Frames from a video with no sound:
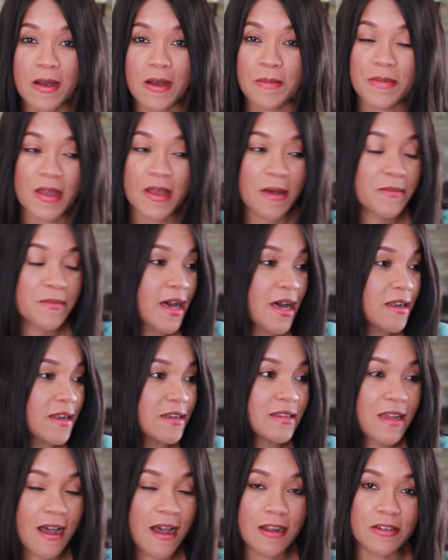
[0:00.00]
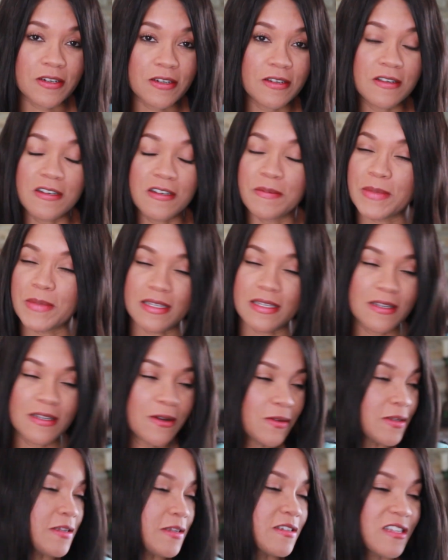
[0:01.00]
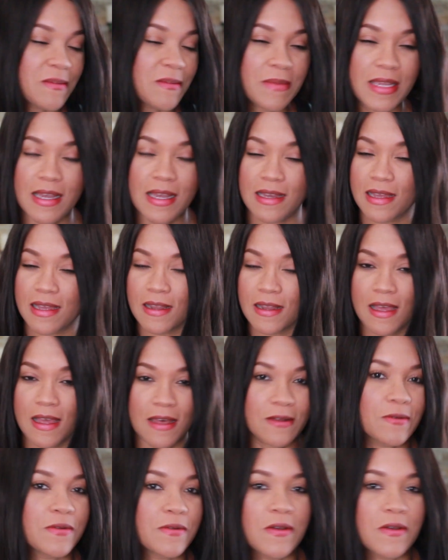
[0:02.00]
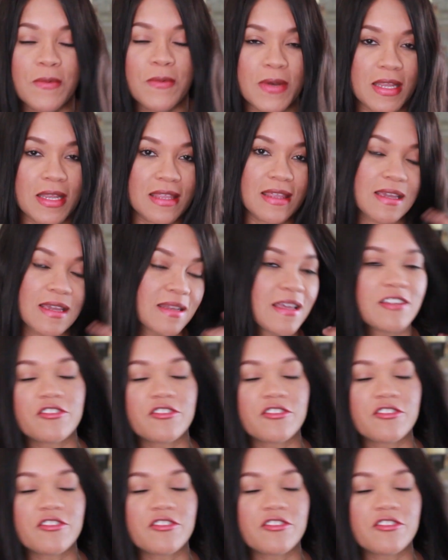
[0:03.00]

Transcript: I'm not a doctor. I mean, don't listen to me. I don't know anything.